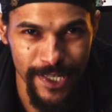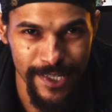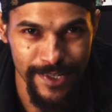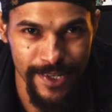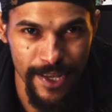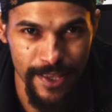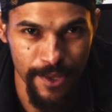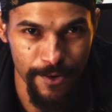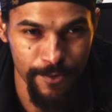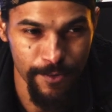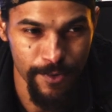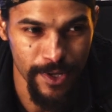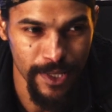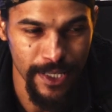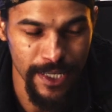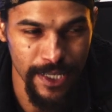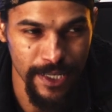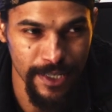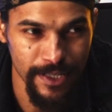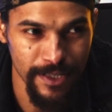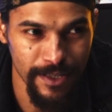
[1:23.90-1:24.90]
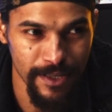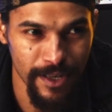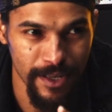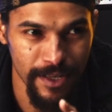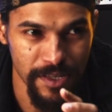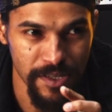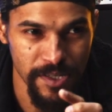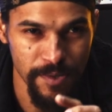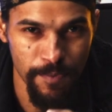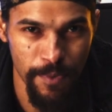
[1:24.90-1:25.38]
design that really
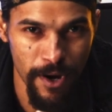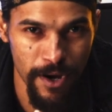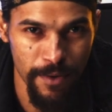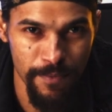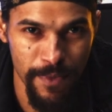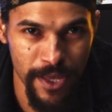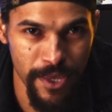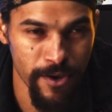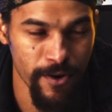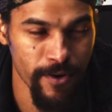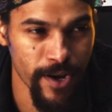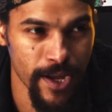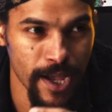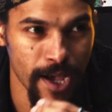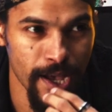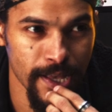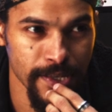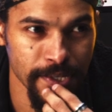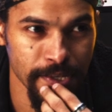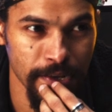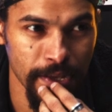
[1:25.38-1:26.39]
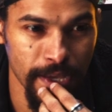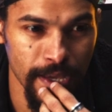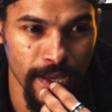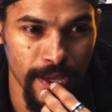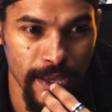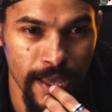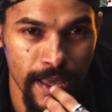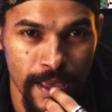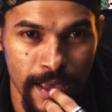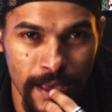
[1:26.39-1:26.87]
sparked my
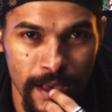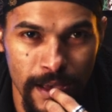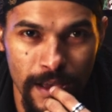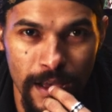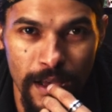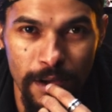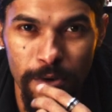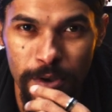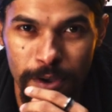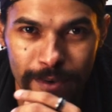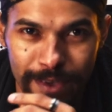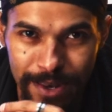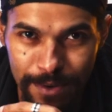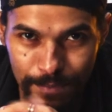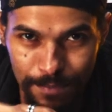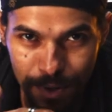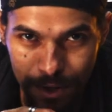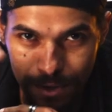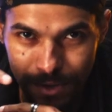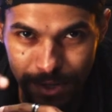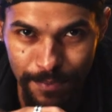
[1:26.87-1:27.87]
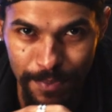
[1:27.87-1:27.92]
curiosity. I'll go ahead and post a